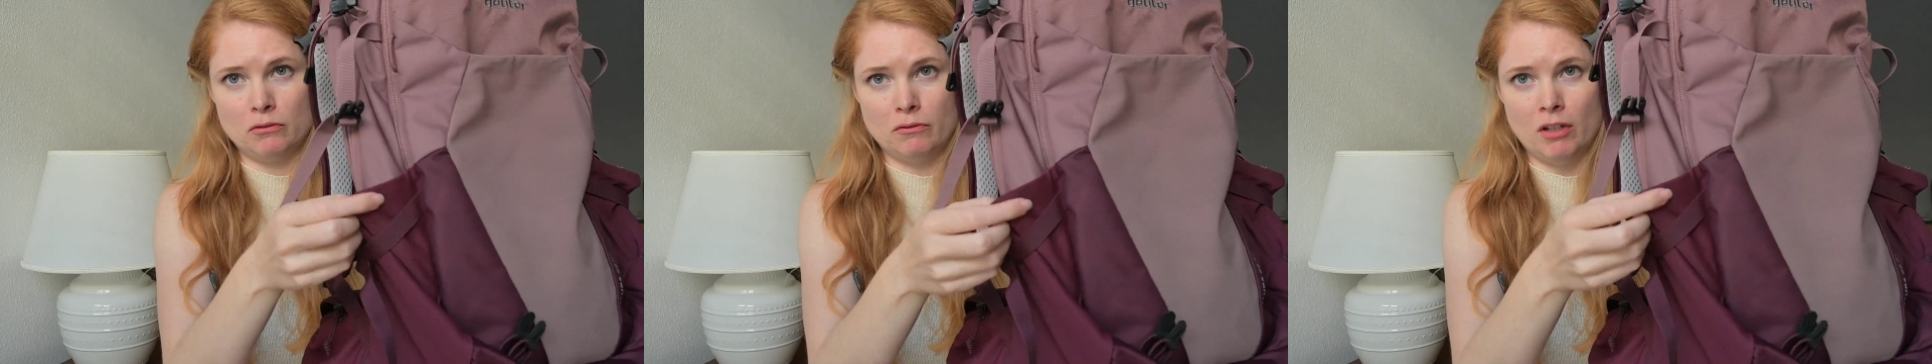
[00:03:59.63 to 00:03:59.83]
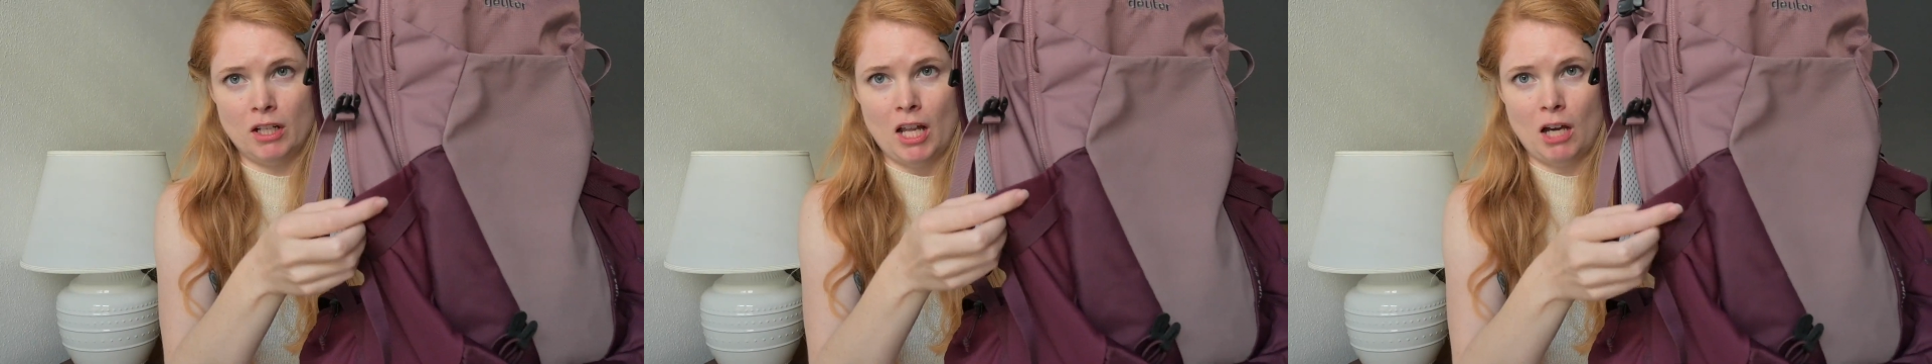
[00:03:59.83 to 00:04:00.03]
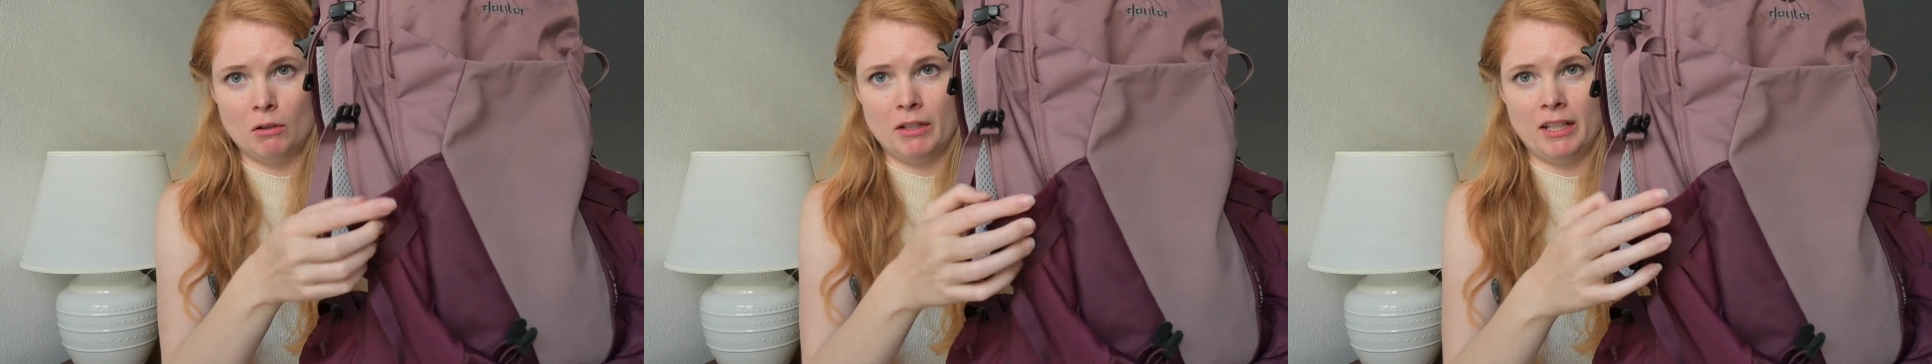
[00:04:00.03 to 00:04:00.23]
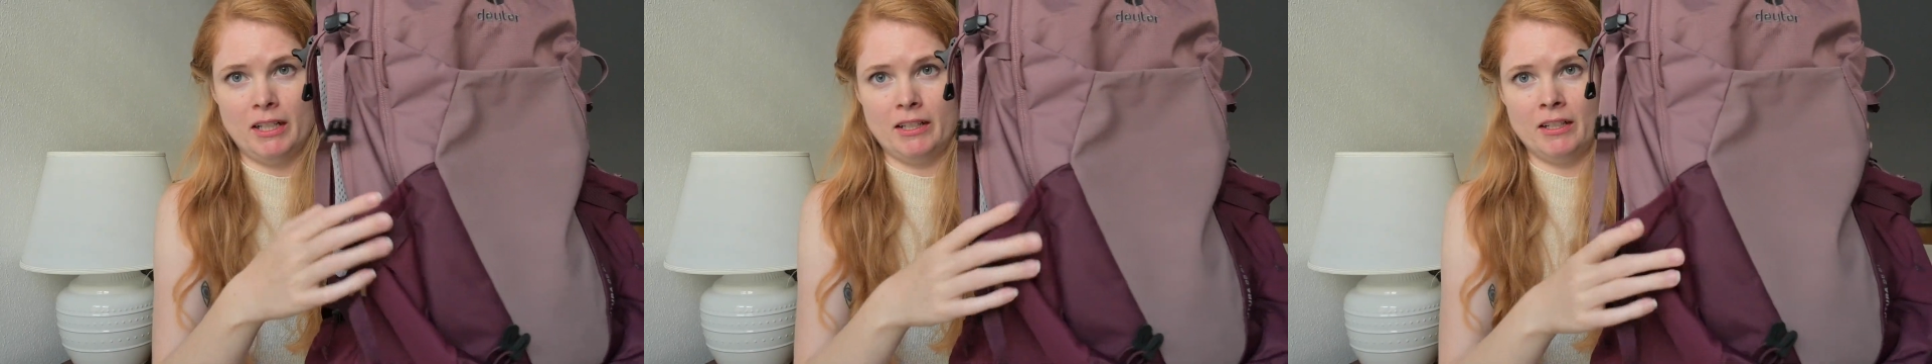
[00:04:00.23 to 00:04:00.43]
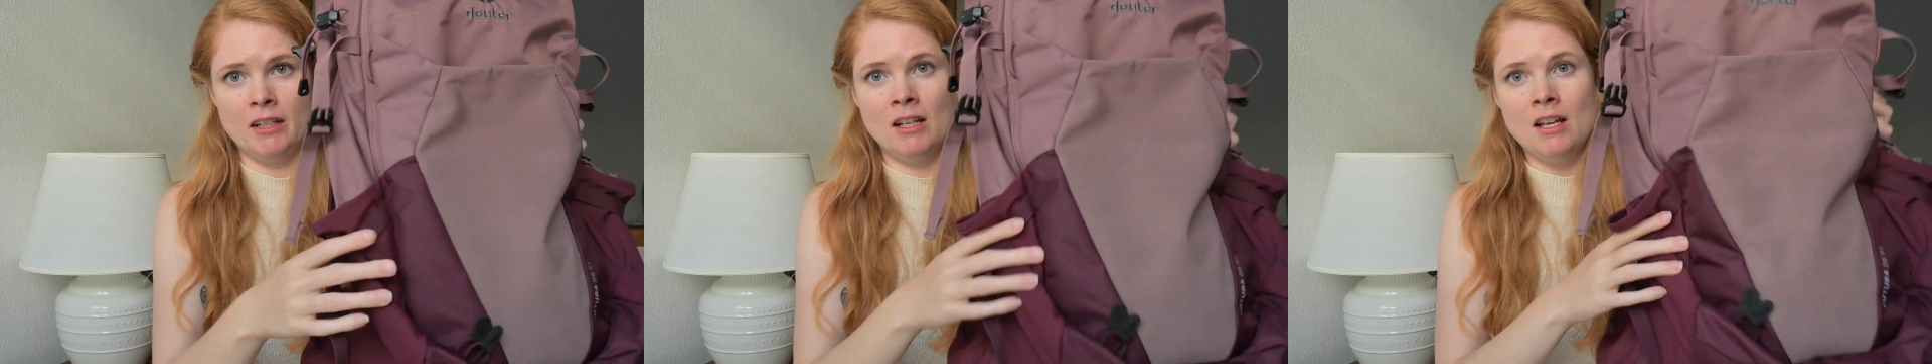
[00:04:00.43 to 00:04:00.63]
fall out
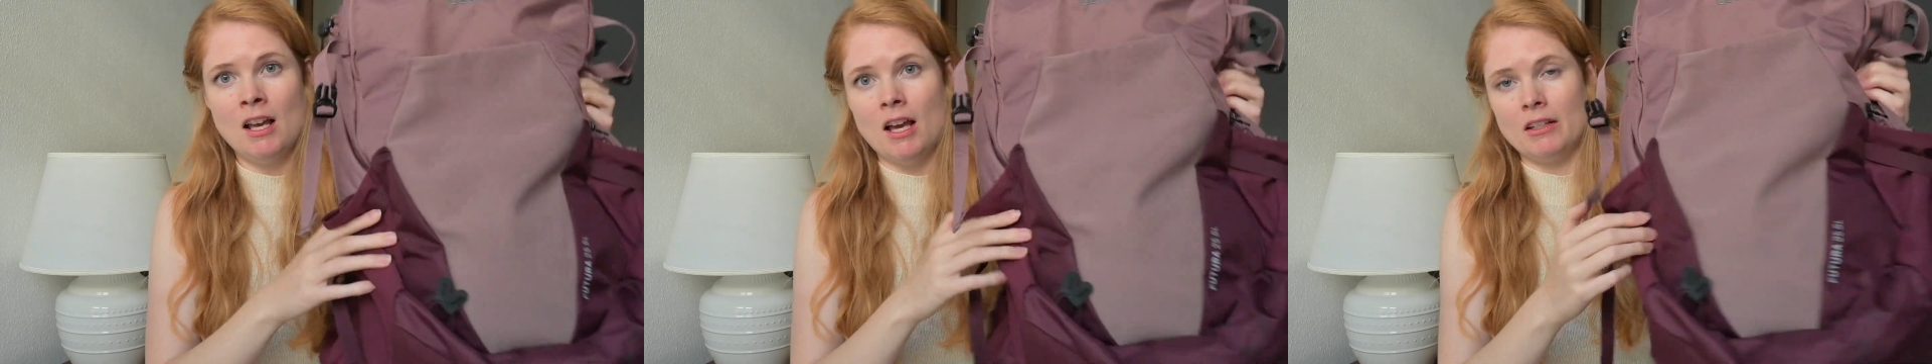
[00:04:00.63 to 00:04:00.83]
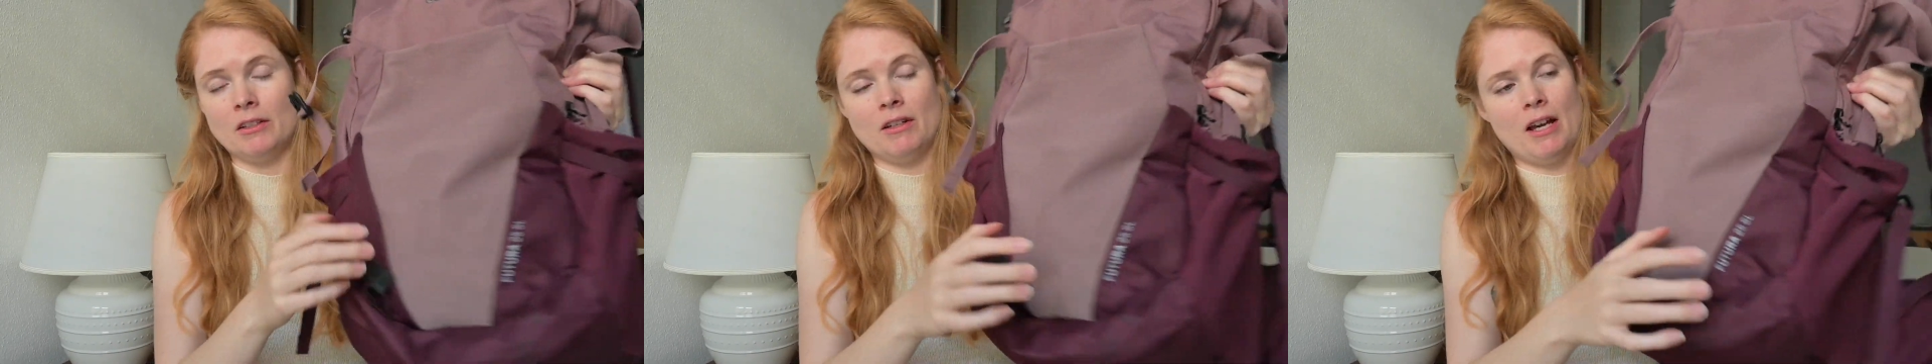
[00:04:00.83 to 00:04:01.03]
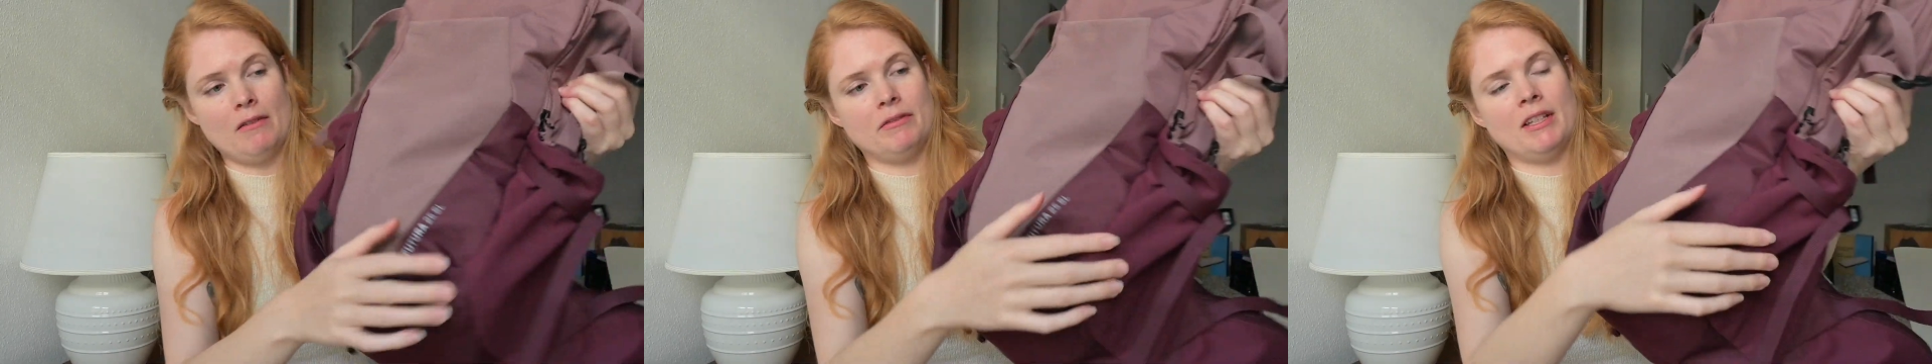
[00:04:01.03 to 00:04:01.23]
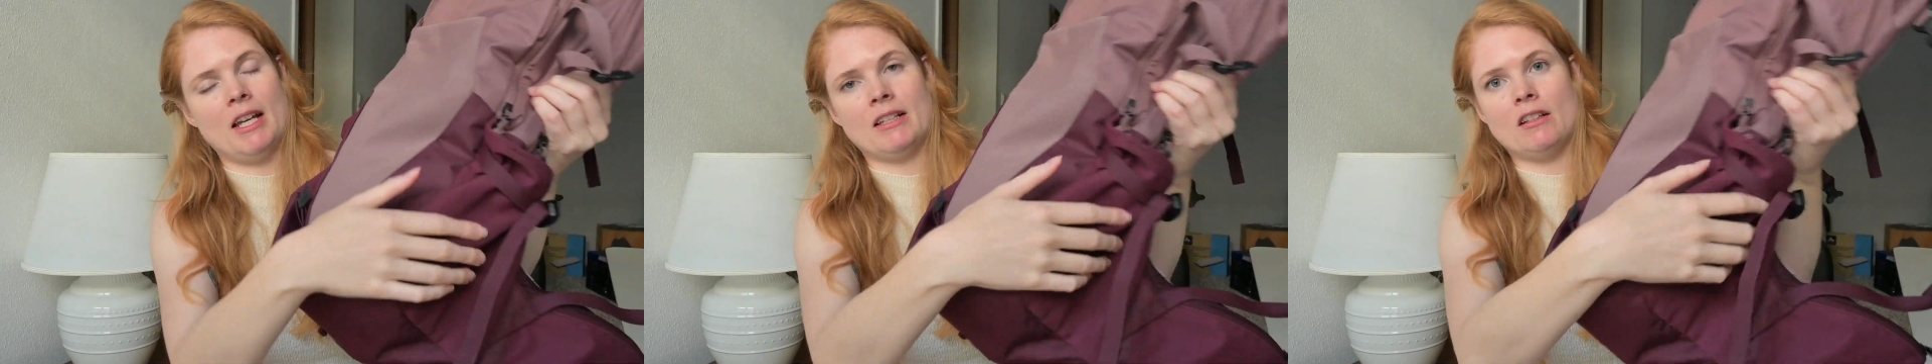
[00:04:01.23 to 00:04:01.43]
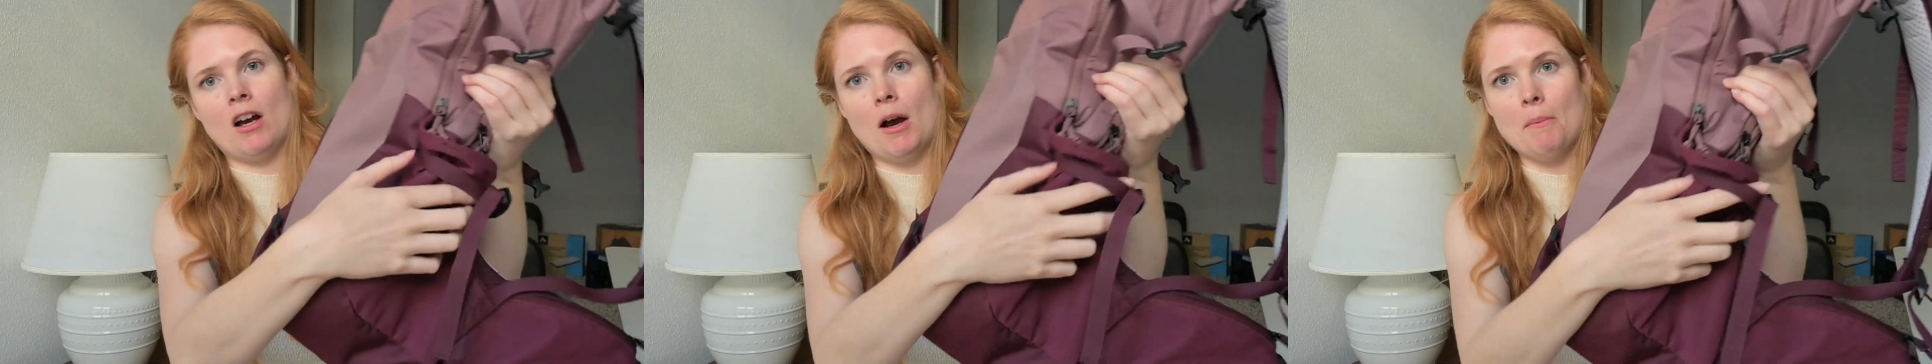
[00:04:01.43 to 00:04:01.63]
here, and you have
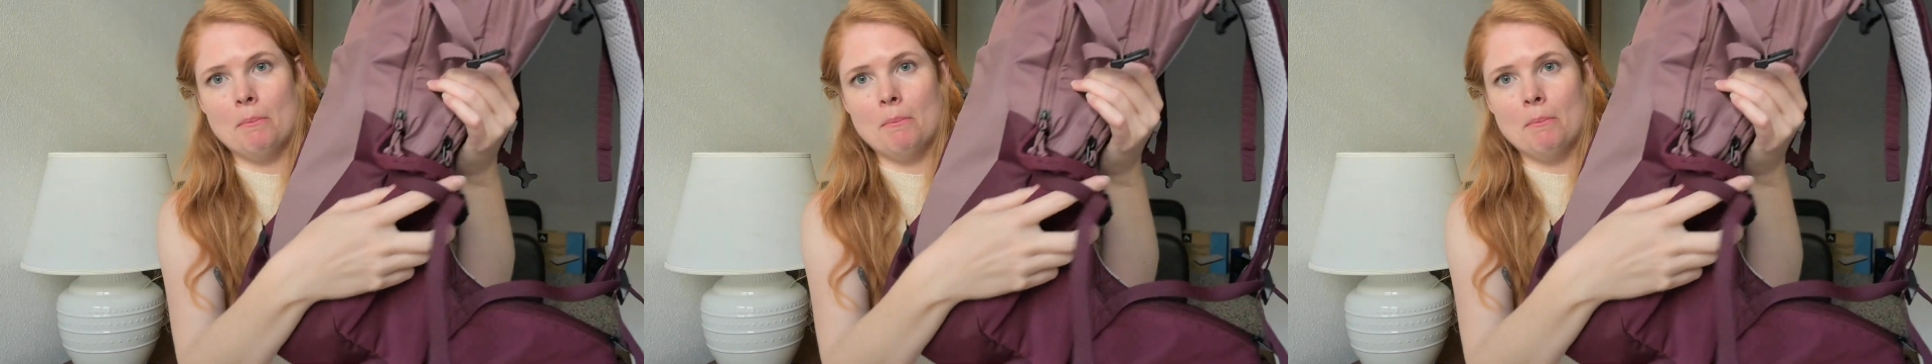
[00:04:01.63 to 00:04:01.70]
that on